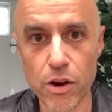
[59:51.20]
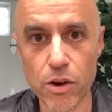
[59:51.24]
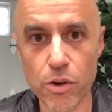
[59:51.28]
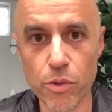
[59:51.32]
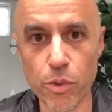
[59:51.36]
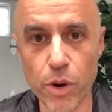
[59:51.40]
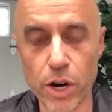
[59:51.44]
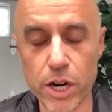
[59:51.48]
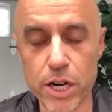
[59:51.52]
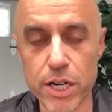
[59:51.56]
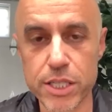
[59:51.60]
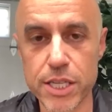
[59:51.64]

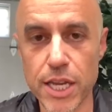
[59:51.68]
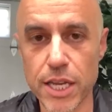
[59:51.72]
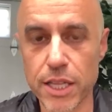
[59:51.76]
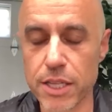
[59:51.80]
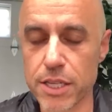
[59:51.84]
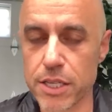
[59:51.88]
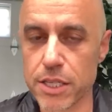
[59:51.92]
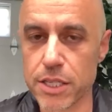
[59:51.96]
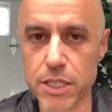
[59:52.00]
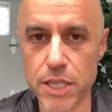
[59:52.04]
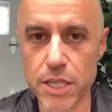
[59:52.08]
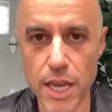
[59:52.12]
we're going to take the
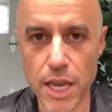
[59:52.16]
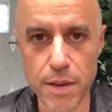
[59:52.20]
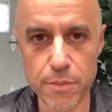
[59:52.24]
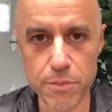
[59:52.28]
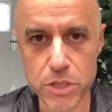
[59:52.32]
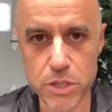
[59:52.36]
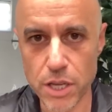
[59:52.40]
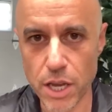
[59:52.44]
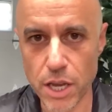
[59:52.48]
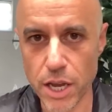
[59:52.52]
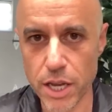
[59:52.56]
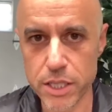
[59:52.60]
same
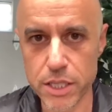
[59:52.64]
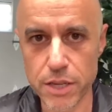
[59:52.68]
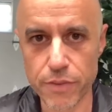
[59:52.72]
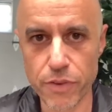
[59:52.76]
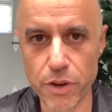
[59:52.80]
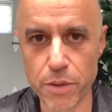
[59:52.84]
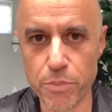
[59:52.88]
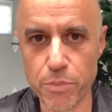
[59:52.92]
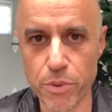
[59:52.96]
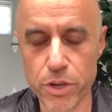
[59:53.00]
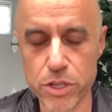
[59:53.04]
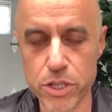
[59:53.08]

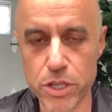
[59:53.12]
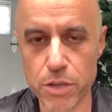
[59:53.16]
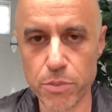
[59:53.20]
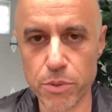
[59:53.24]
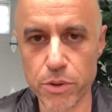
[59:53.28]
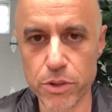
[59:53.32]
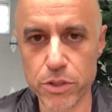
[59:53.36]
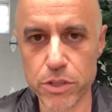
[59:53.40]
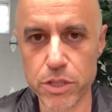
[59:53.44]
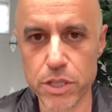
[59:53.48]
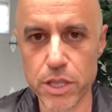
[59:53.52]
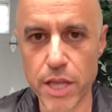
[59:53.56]
scientific
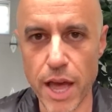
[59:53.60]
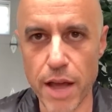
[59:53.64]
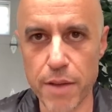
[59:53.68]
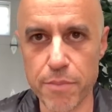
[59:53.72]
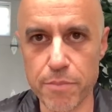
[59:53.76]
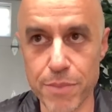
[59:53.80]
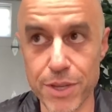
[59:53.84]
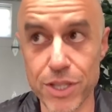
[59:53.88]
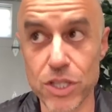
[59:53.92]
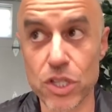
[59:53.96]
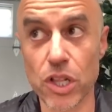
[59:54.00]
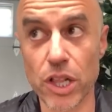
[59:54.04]
principles that
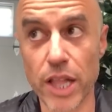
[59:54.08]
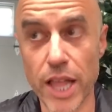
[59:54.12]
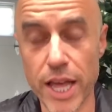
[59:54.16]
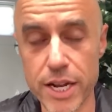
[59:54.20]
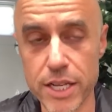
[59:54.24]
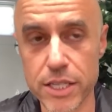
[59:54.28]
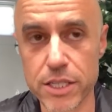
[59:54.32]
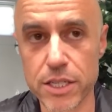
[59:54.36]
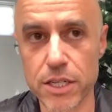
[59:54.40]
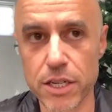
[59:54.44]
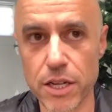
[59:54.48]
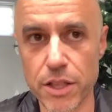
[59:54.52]
misled
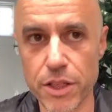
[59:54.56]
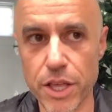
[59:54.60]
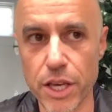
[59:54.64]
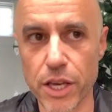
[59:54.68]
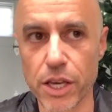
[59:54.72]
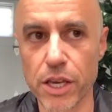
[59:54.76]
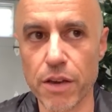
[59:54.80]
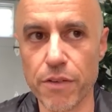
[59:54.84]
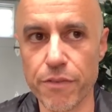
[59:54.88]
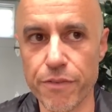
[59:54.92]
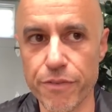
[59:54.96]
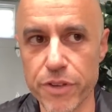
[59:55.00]
us into
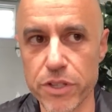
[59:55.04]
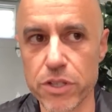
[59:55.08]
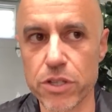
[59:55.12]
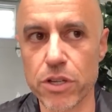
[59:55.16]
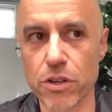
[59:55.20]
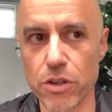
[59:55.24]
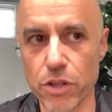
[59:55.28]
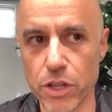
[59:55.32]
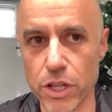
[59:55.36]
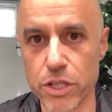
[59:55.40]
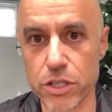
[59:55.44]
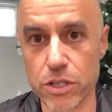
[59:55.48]
thinking
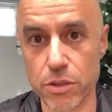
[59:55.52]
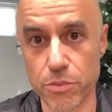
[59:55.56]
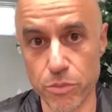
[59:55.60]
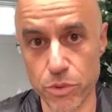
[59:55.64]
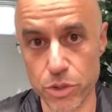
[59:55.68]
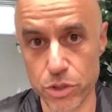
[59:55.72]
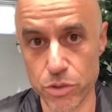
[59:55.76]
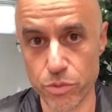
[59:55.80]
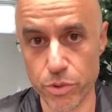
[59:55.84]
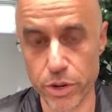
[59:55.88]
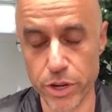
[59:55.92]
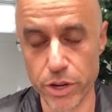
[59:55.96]
physicalism
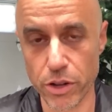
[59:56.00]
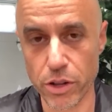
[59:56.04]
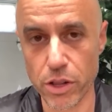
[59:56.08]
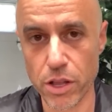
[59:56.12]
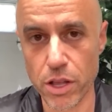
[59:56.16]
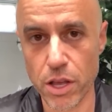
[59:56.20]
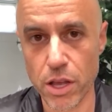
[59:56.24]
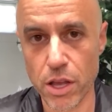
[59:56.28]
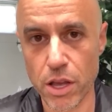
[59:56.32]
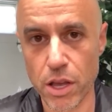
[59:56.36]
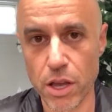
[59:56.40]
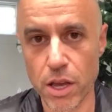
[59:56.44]
was real
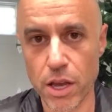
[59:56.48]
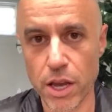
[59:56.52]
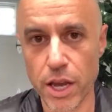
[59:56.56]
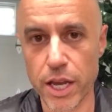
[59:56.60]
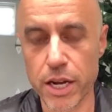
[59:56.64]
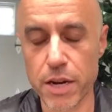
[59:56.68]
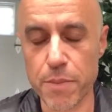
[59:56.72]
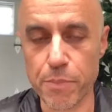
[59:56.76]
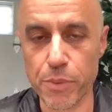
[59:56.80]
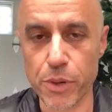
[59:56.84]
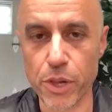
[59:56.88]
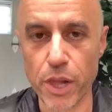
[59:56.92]

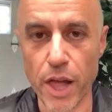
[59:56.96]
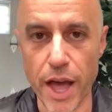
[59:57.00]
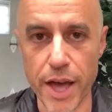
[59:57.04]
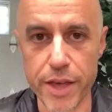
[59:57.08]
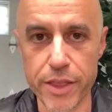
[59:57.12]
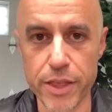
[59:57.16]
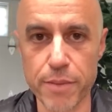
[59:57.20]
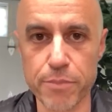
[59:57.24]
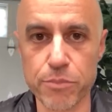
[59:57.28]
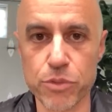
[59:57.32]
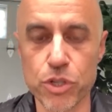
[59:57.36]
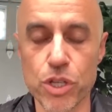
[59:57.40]
and apply
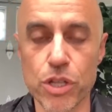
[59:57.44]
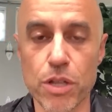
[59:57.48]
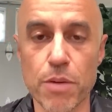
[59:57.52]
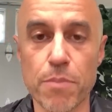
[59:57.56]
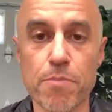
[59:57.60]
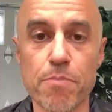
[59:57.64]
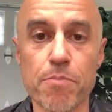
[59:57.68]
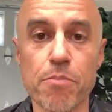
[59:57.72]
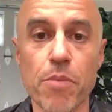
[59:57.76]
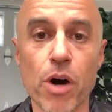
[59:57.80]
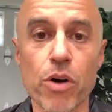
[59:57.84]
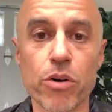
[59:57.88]
them to the
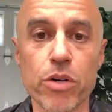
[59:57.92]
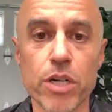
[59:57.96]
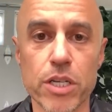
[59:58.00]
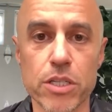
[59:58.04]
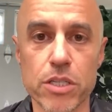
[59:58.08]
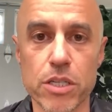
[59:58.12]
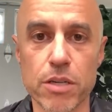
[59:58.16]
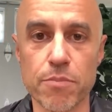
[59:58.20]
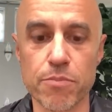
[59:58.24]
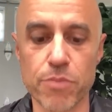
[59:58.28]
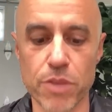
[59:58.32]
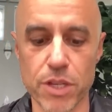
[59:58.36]

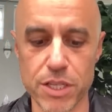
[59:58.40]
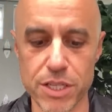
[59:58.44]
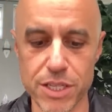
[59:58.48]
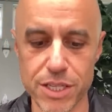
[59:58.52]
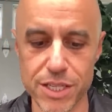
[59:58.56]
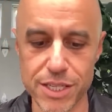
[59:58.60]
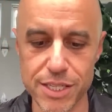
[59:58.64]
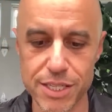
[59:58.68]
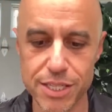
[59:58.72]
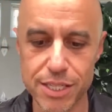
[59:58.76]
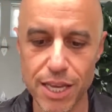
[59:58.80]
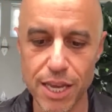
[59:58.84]
monism, the
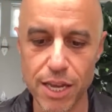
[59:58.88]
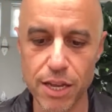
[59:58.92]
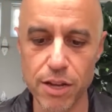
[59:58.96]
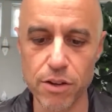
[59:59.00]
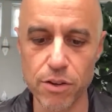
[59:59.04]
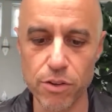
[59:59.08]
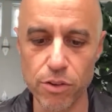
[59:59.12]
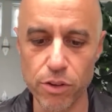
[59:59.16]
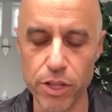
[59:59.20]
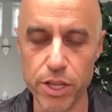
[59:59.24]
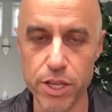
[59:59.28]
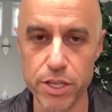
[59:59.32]

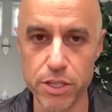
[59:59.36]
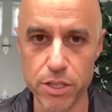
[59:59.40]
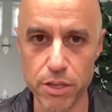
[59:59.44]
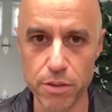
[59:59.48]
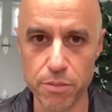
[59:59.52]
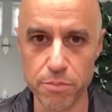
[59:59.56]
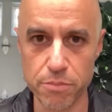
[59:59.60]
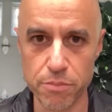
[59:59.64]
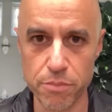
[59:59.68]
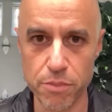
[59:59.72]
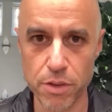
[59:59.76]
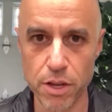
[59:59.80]

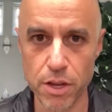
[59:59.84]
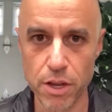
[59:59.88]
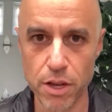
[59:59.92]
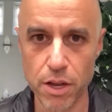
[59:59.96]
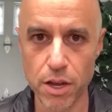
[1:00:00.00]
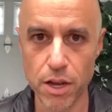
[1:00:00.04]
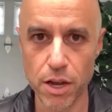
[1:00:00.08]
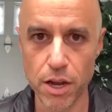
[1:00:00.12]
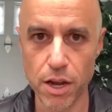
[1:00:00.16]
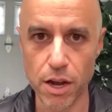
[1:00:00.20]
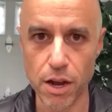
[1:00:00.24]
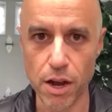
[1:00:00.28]
singleism
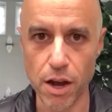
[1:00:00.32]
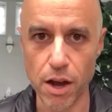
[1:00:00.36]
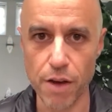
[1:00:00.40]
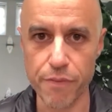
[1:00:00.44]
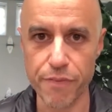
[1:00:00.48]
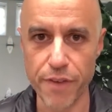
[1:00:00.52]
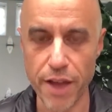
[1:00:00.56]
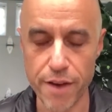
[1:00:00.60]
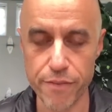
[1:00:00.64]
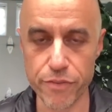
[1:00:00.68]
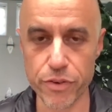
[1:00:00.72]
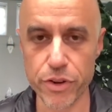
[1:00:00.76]

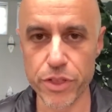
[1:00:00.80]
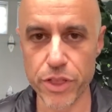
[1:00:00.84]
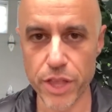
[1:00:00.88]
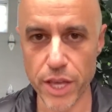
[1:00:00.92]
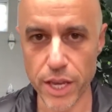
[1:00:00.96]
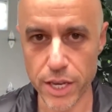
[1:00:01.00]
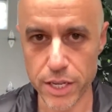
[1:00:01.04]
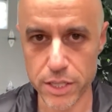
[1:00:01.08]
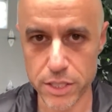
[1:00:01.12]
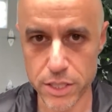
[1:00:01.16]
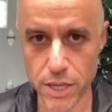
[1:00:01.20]
of everything is